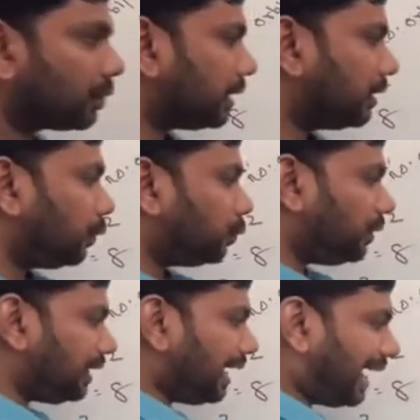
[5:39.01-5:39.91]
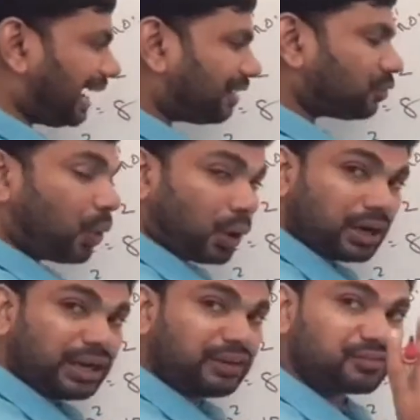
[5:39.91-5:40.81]
Okay, we have
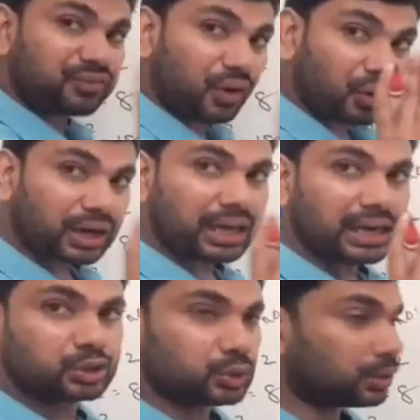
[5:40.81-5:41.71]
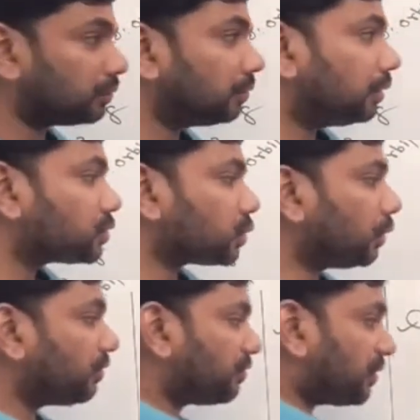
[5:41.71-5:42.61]
only 4 electron.
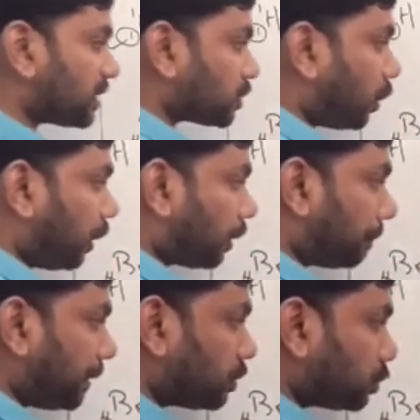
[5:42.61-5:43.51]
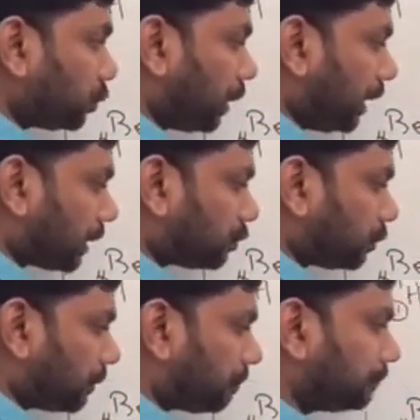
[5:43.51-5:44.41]
So first orbit 2
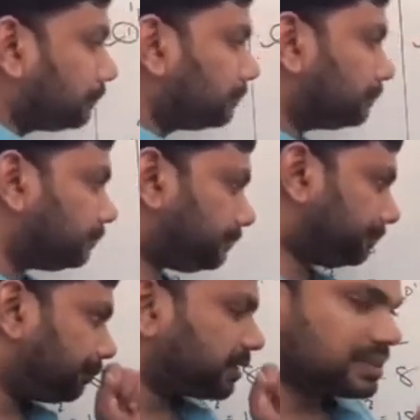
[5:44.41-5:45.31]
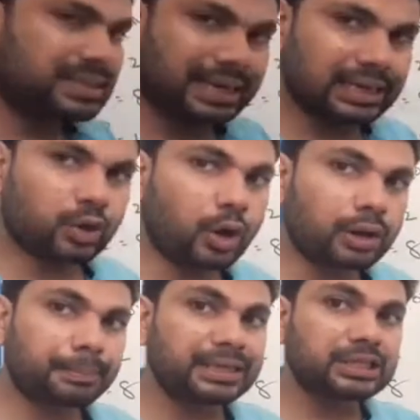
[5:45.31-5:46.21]
electron. Second
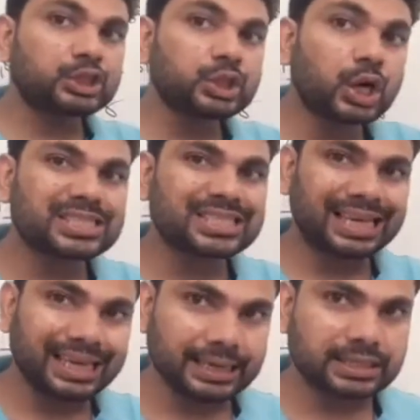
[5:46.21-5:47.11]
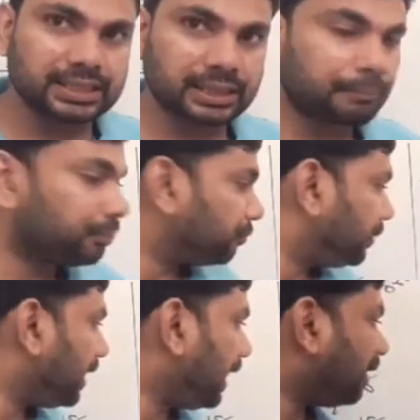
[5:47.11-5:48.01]
orbit not 8.
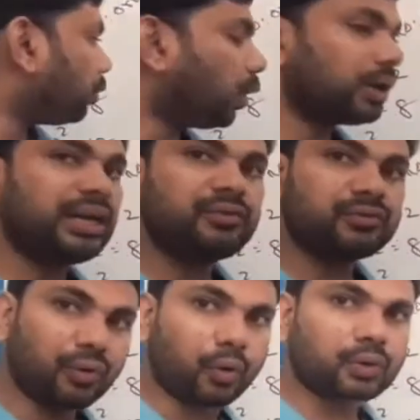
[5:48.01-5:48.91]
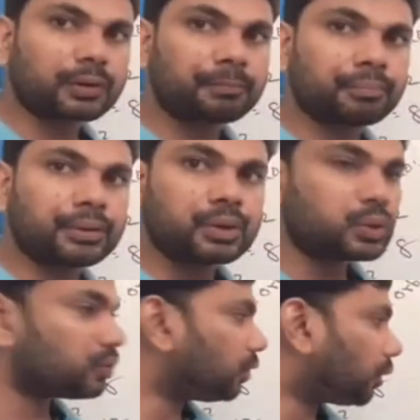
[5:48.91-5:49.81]
We have only
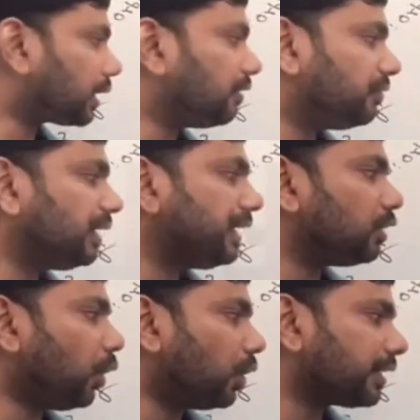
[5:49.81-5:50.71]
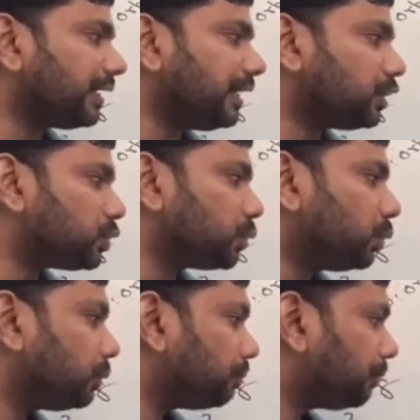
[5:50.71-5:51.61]
4. Okay, we did already
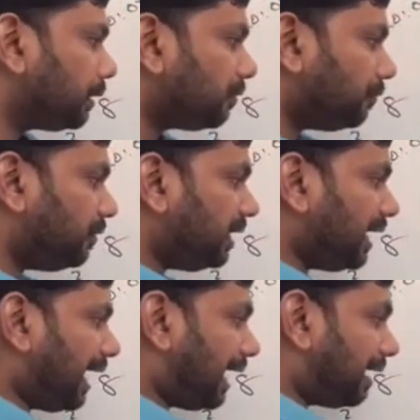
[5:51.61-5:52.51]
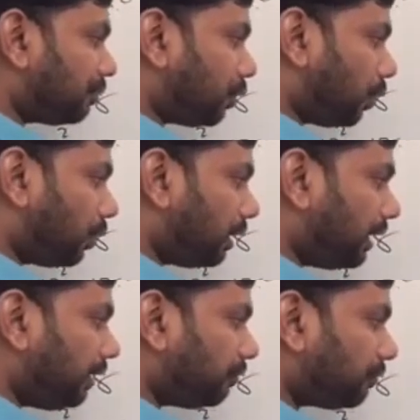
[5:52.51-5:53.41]
2. We have
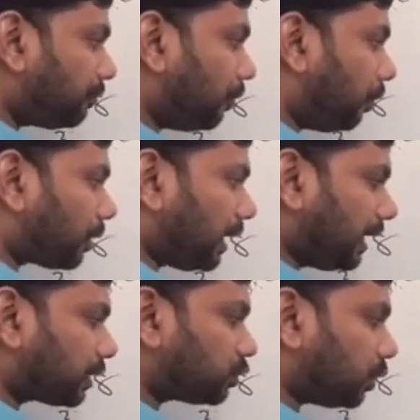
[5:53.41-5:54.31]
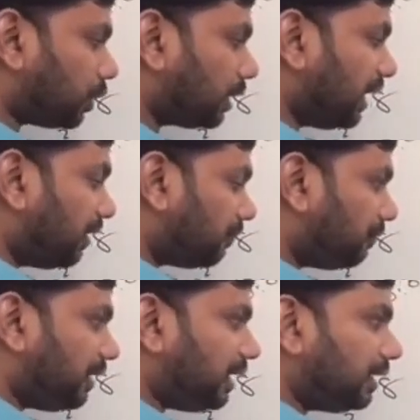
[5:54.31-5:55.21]
only 4
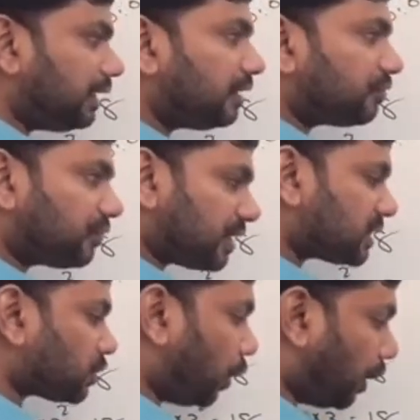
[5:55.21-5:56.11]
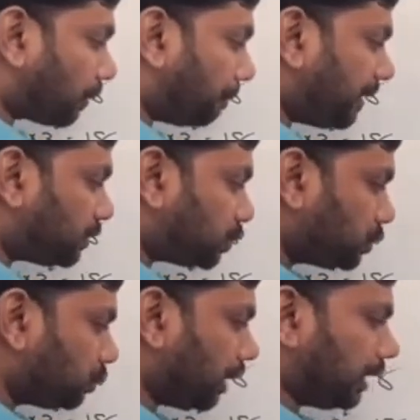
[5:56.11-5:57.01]
electron. We did first
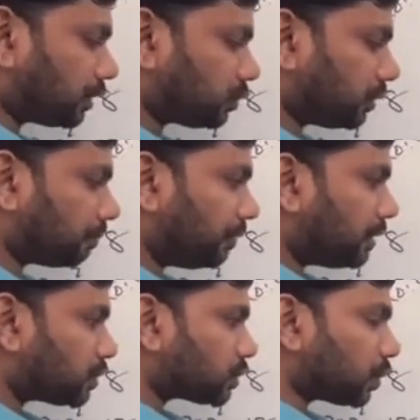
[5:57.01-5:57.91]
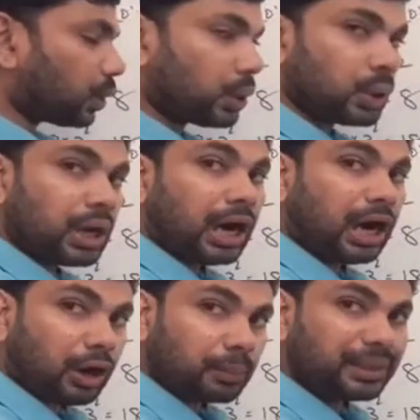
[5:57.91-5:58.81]
orbit 2 electron. So
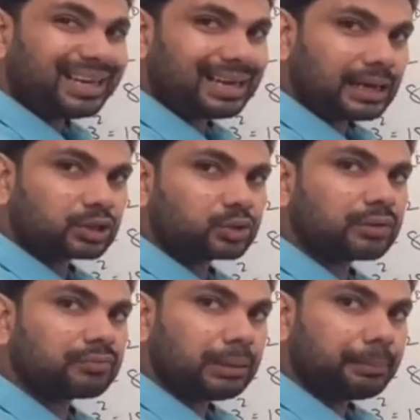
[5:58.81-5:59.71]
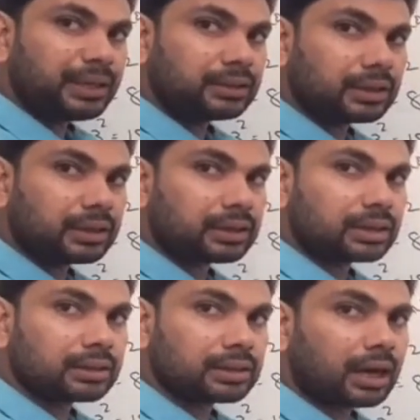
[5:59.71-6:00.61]
how many electron will be
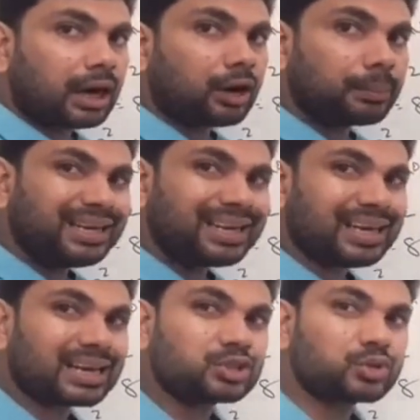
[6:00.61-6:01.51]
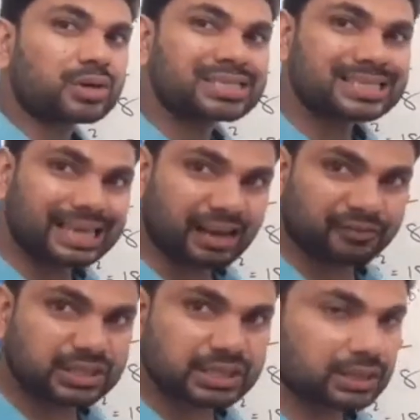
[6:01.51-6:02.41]
there? How many electrons
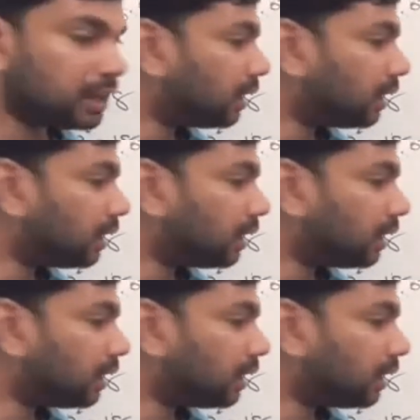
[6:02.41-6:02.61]
left?